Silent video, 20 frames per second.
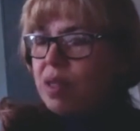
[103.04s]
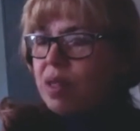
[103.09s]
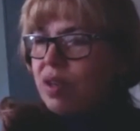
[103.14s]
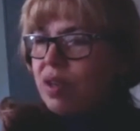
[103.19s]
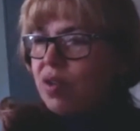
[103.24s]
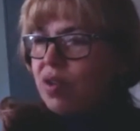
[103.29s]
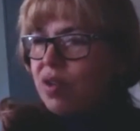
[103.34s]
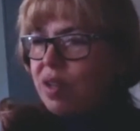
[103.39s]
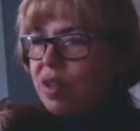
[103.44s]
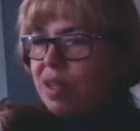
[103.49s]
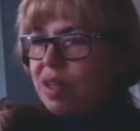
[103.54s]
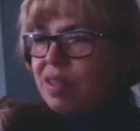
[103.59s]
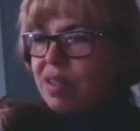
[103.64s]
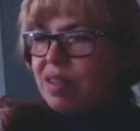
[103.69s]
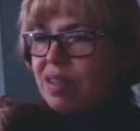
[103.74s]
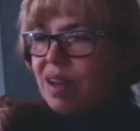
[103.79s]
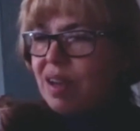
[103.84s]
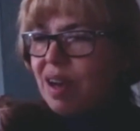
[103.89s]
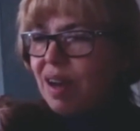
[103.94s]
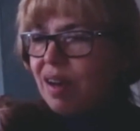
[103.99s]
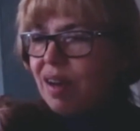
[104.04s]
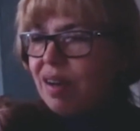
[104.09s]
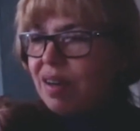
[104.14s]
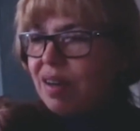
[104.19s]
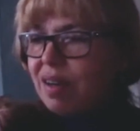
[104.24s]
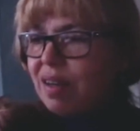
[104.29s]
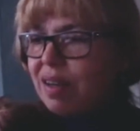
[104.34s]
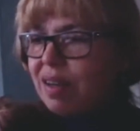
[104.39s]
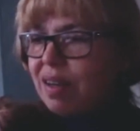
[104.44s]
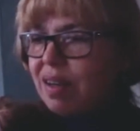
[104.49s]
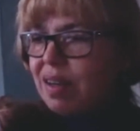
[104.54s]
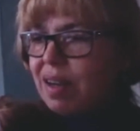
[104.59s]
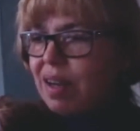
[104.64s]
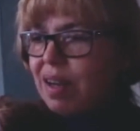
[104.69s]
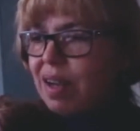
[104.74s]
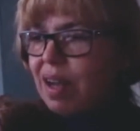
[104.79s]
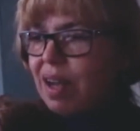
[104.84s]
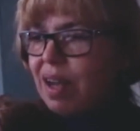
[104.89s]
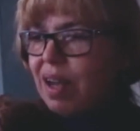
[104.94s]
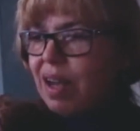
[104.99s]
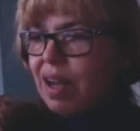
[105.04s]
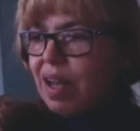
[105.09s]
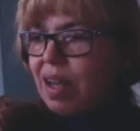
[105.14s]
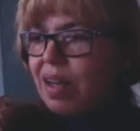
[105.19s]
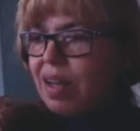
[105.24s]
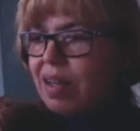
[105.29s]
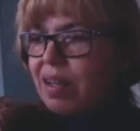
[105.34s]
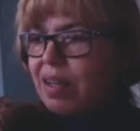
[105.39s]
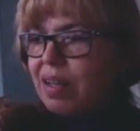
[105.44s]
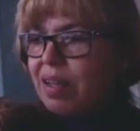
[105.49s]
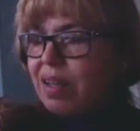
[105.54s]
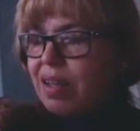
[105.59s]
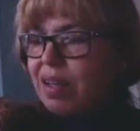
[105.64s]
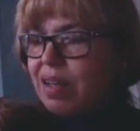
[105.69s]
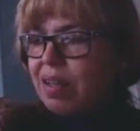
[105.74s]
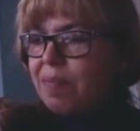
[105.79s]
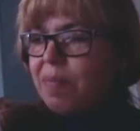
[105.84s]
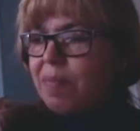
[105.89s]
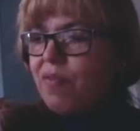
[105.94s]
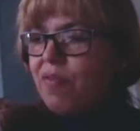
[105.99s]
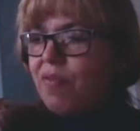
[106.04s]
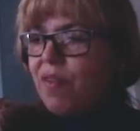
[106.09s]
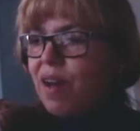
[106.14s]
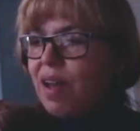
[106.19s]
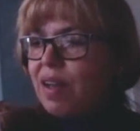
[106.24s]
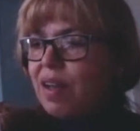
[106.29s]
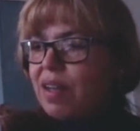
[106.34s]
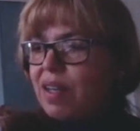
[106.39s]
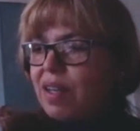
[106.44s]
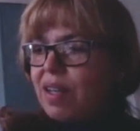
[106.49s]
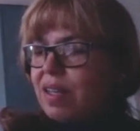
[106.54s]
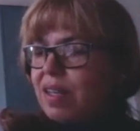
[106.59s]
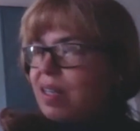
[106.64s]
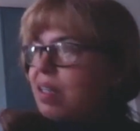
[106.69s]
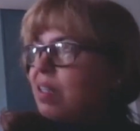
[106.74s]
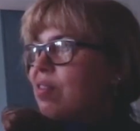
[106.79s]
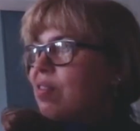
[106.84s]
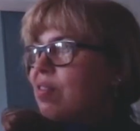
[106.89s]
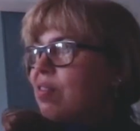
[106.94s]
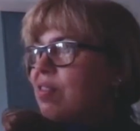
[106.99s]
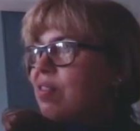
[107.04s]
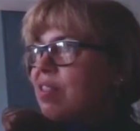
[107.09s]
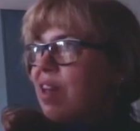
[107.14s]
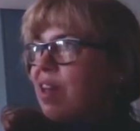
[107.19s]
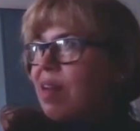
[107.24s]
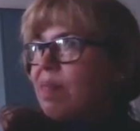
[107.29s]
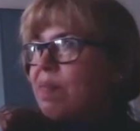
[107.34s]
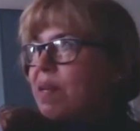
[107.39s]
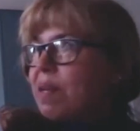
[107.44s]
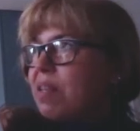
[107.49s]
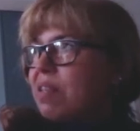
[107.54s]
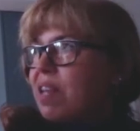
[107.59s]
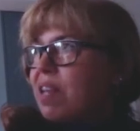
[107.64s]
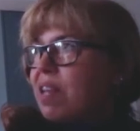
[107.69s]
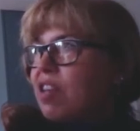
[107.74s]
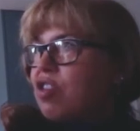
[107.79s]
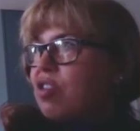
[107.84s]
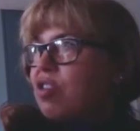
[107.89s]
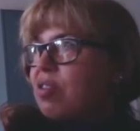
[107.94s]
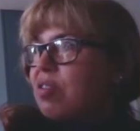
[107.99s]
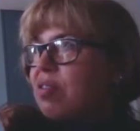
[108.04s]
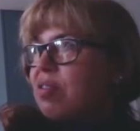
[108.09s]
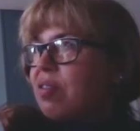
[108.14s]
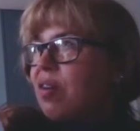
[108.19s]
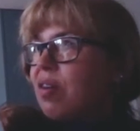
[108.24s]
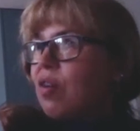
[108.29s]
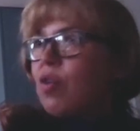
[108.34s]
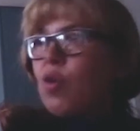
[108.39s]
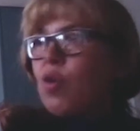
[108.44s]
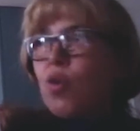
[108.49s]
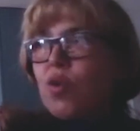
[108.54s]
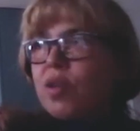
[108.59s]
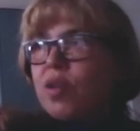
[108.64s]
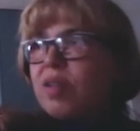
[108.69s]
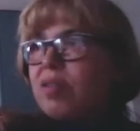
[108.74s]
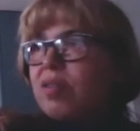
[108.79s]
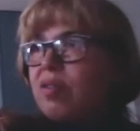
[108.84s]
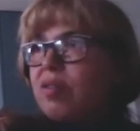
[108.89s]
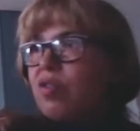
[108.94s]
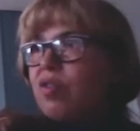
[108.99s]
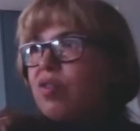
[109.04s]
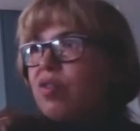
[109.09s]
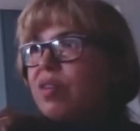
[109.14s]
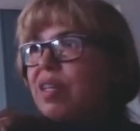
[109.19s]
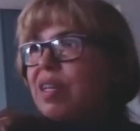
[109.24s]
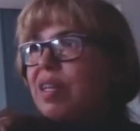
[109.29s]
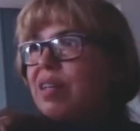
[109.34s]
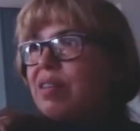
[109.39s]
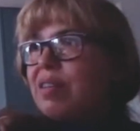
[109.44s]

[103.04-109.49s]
your needs are, and they provided therapy sessions according to your needs,